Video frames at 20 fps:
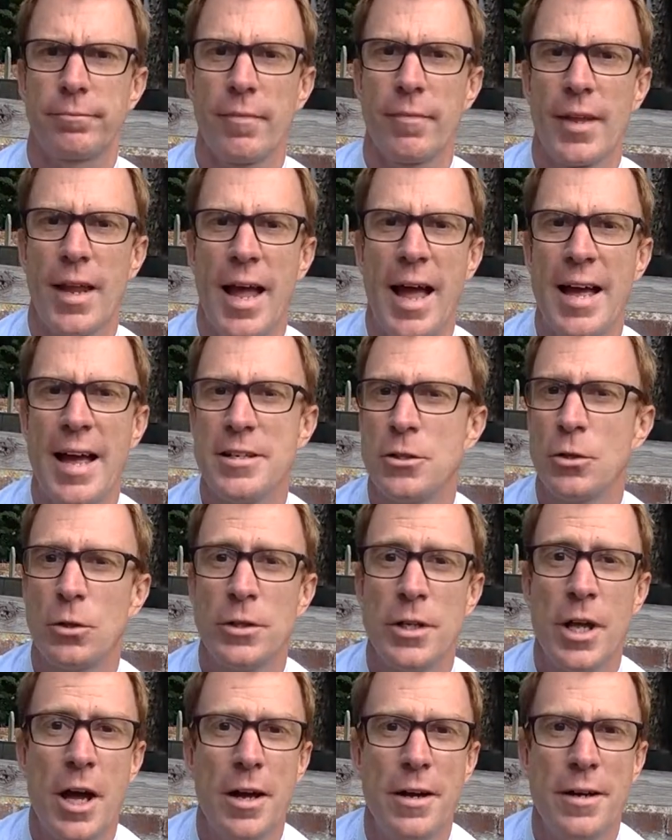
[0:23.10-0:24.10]
As you'll
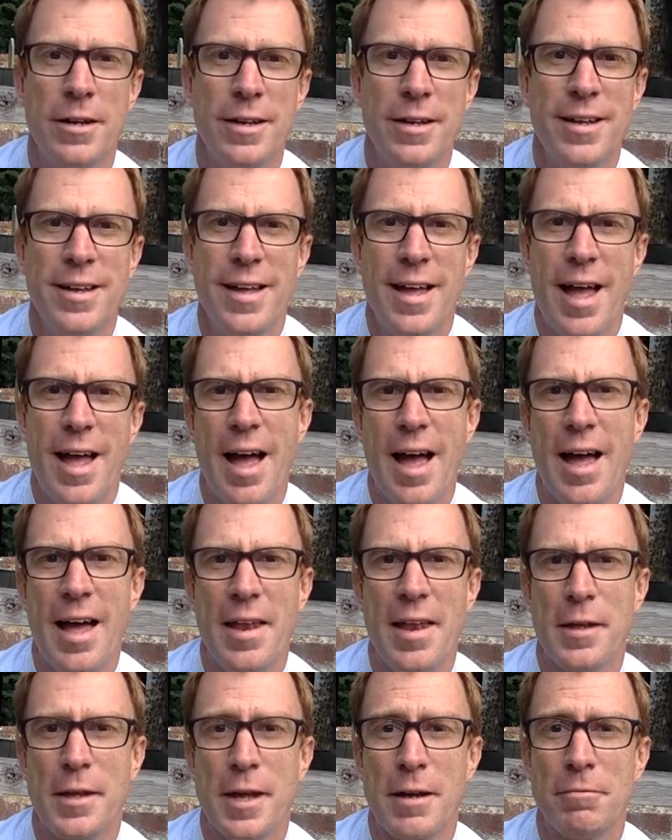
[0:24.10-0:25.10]
know, the
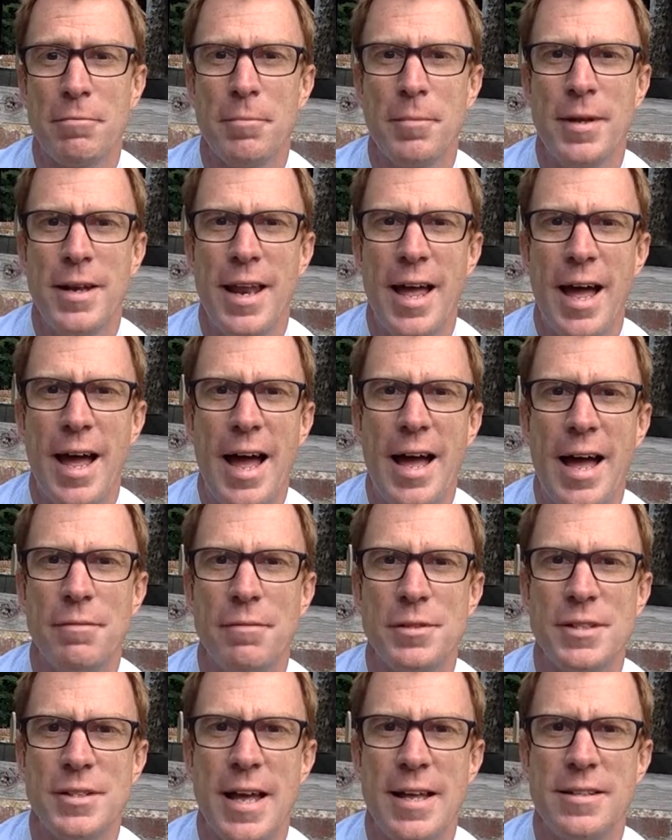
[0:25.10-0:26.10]
government have
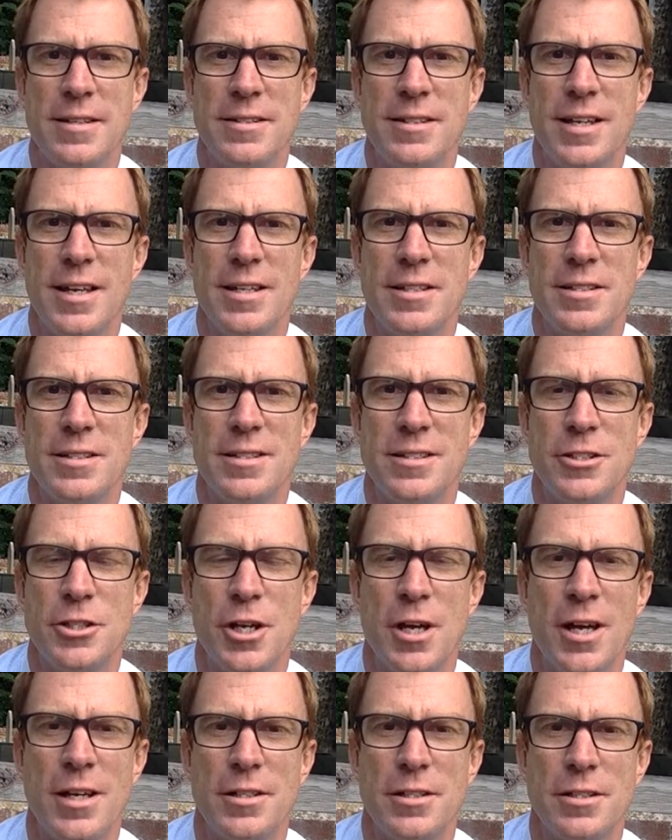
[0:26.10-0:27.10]
said that
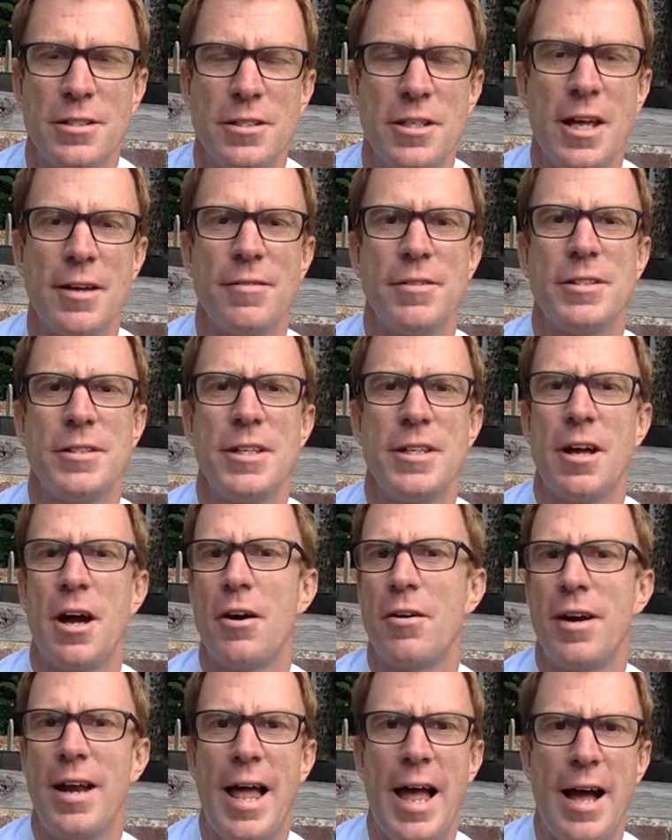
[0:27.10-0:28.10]
church services are
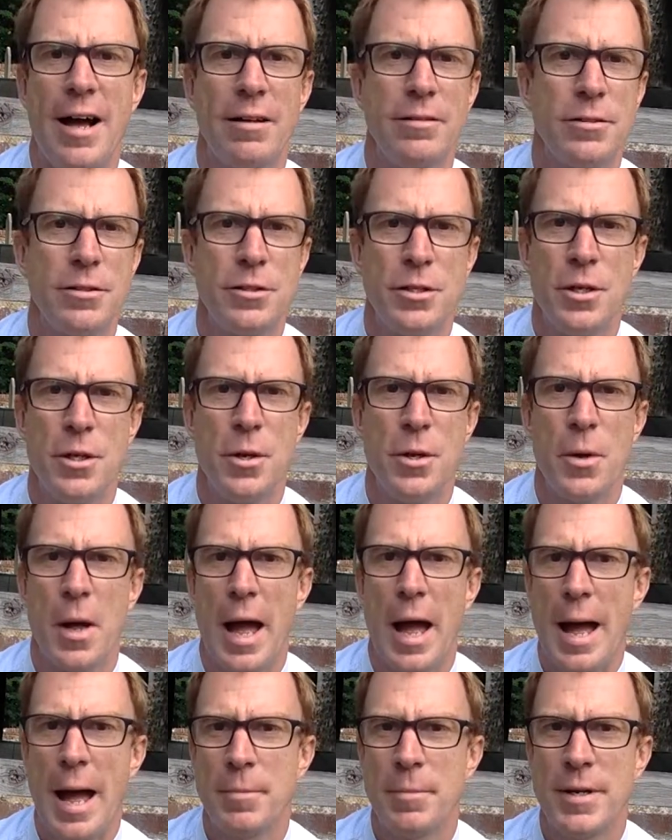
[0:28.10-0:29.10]
allowed to
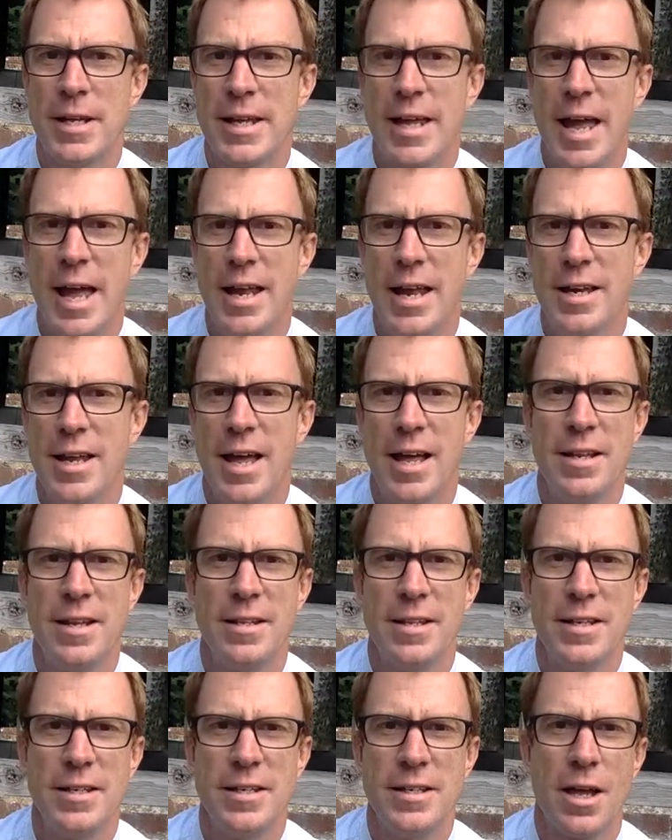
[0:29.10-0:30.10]
happen again, and the
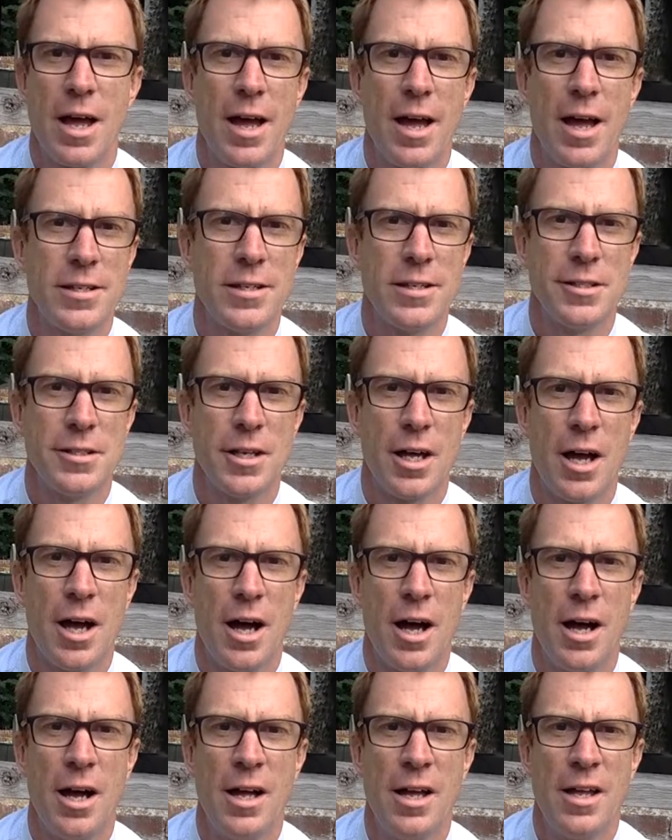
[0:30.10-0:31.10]
diocese are
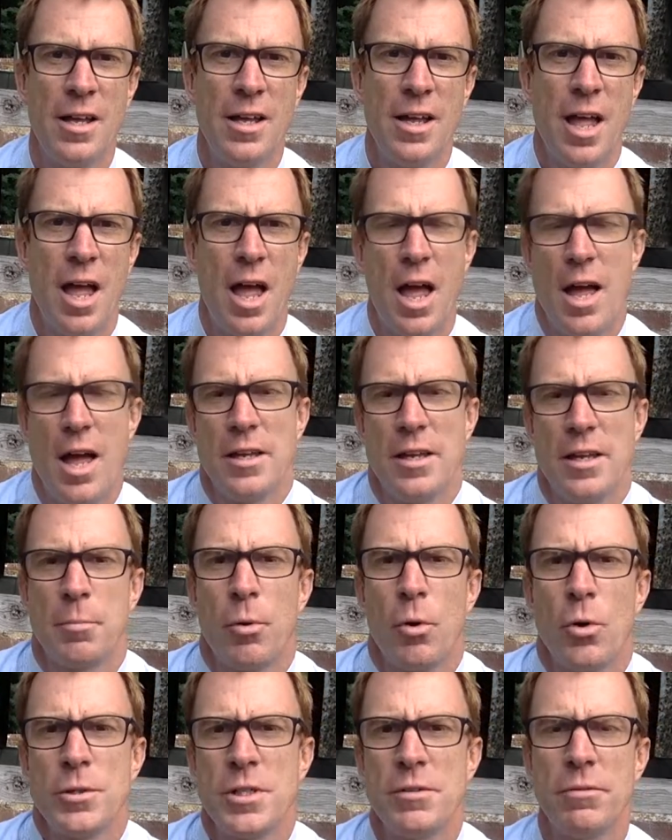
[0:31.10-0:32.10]

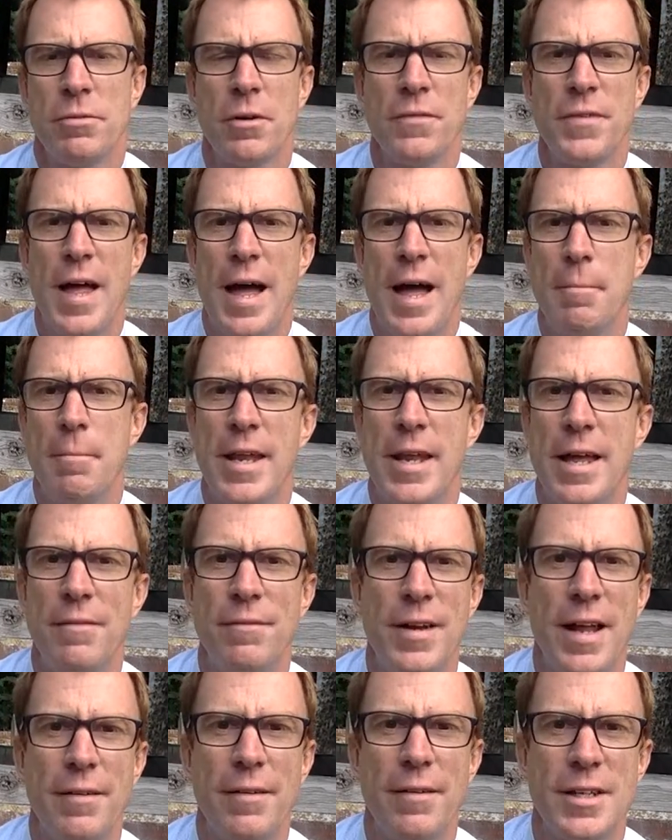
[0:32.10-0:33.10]
supportive of that, but they've
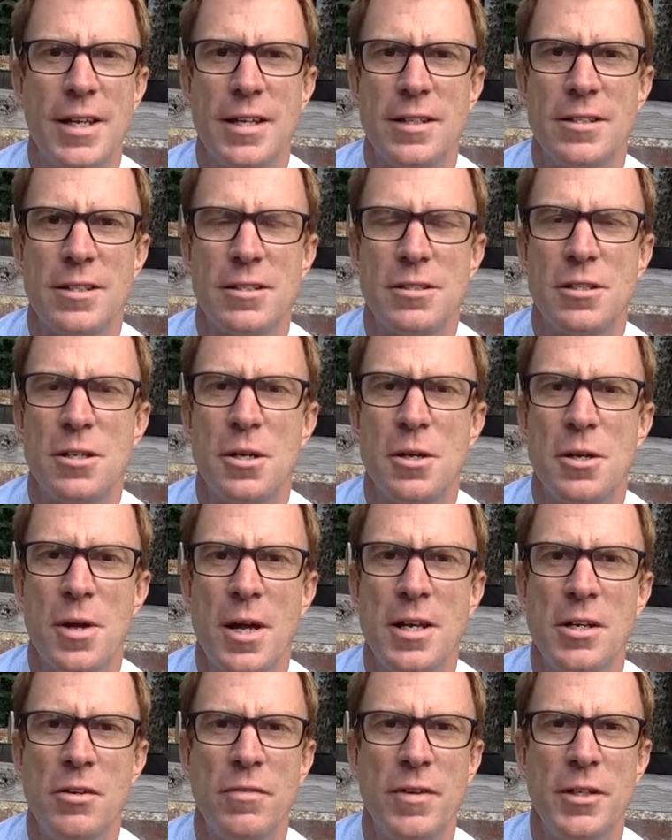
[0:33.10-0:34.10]
left it to
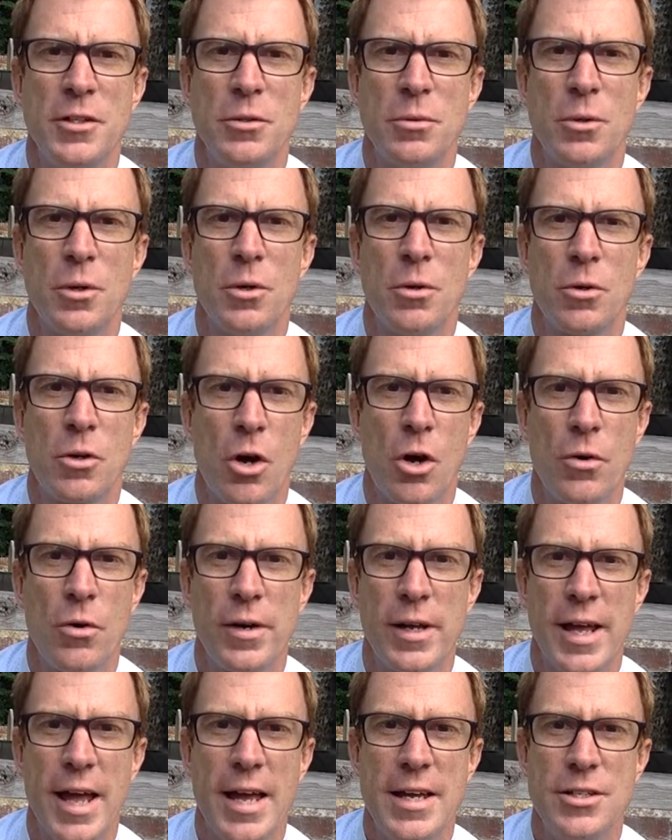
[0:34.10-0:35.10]
individual
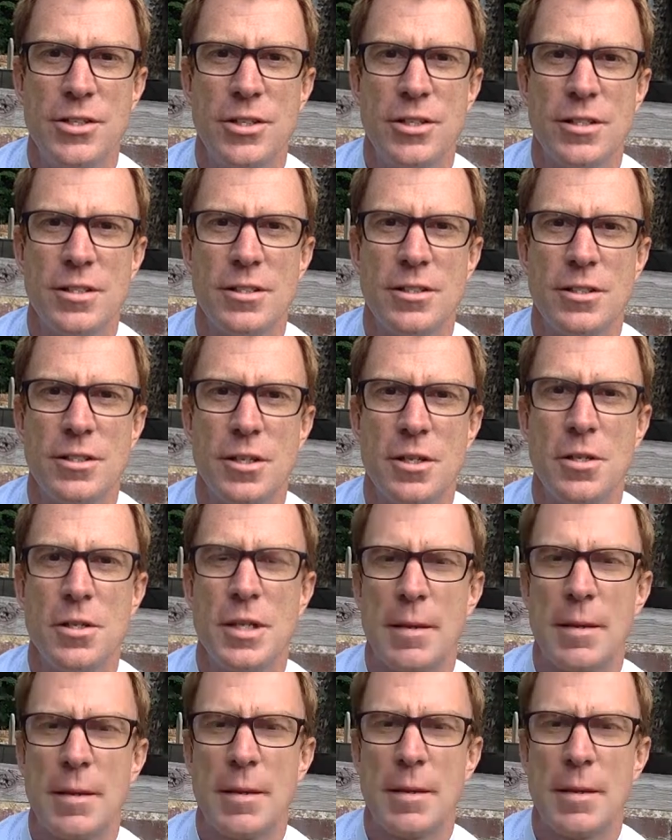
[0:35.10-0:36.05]
congregations to think